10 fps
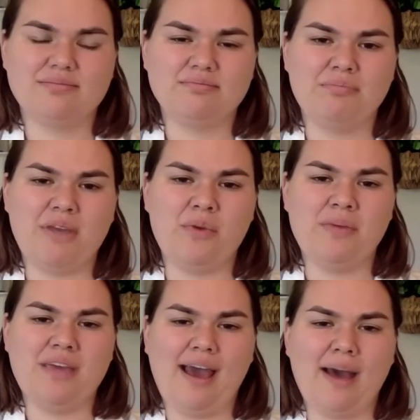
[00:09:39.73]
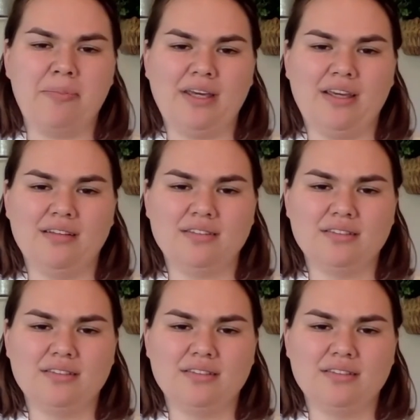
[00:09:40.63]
May we be happy.